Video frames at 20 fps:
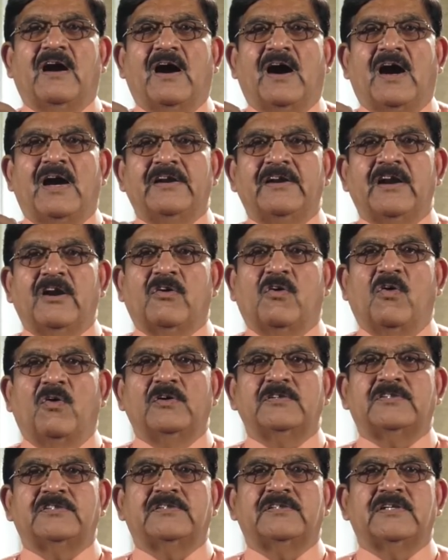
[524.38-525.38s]

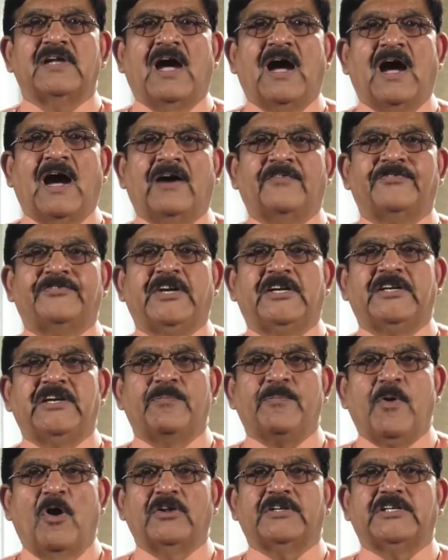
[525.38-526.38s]
undergoes after
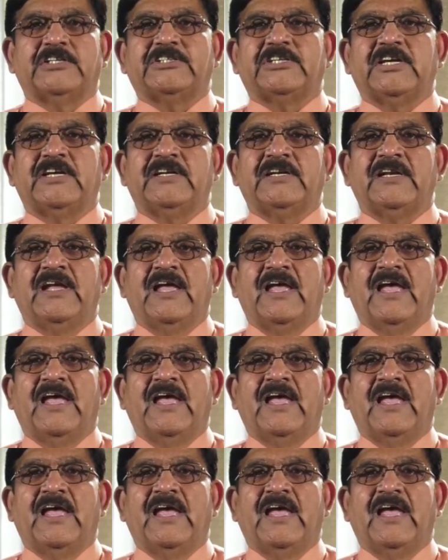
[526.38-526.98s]
deposition